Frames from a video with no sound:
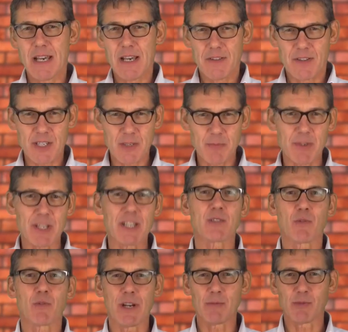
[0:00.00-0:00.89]
This
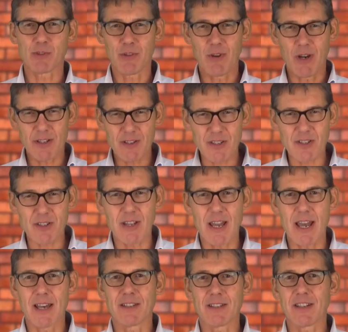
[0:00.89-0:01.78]
means we're able to
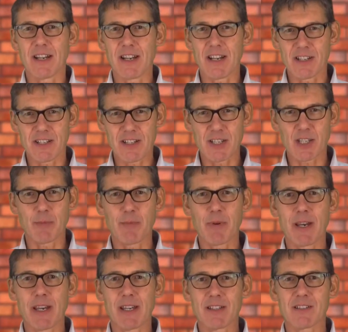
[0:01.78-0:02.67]
understand and
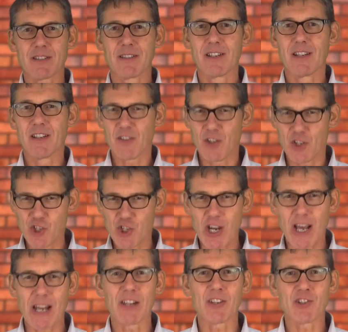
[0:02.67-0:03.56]
anticipate the
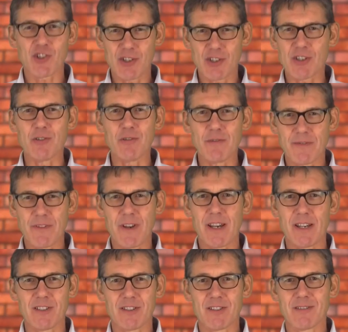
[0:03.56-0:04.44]
challenges you
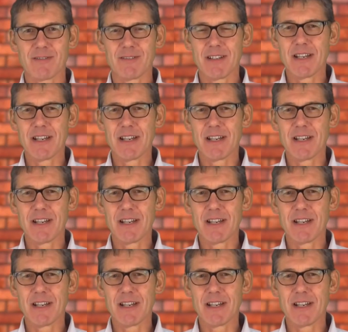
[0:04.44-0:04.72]
face